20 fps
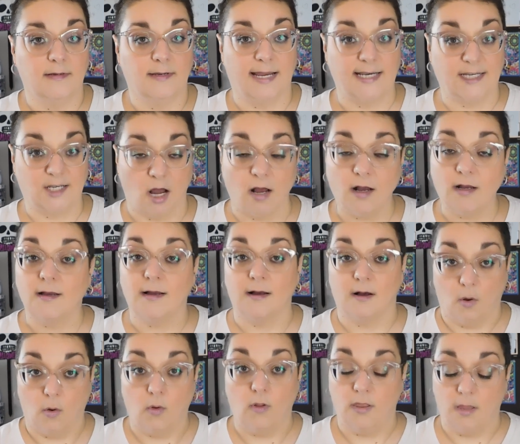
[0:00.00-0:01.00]
I talk a
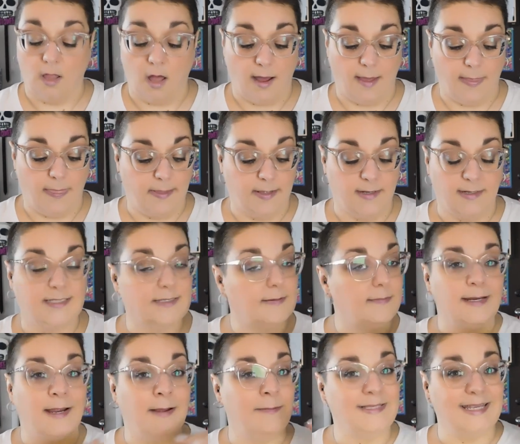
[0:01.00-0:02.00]
whole lot, but
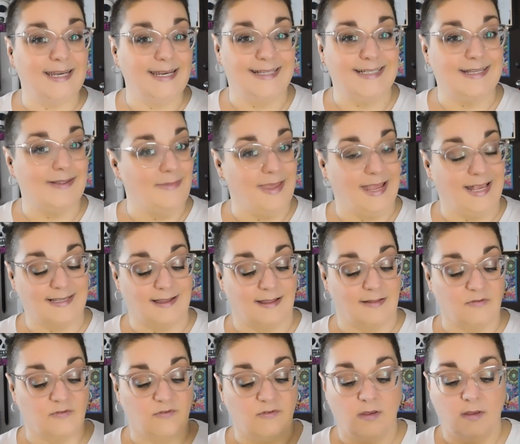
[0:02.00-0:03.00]
sometimes it doesn't make
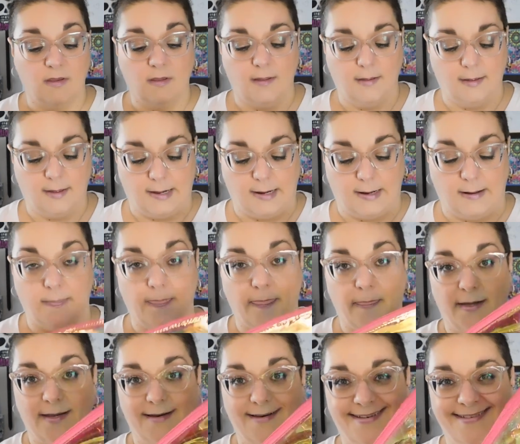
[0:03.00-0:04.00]
sense.
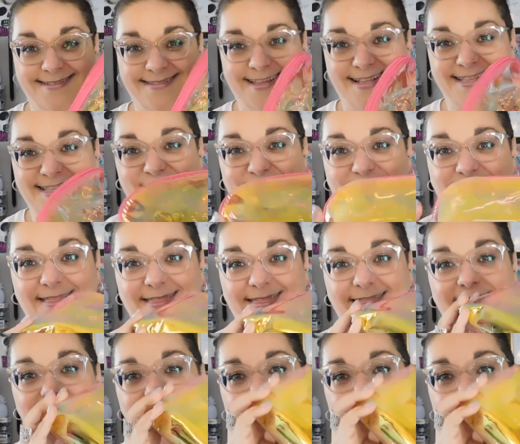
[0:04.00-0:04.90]
But let's look at,